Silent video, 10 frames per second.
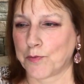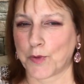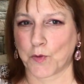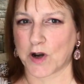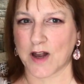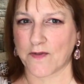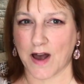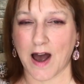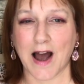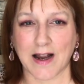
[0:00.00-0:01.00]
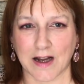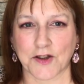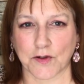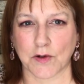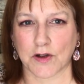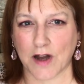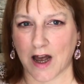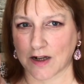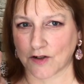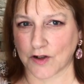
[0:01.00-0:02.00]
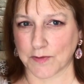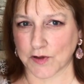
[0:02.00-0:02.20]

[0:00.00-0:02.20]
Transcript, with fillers: But whatever, I get through a lot of hand cream,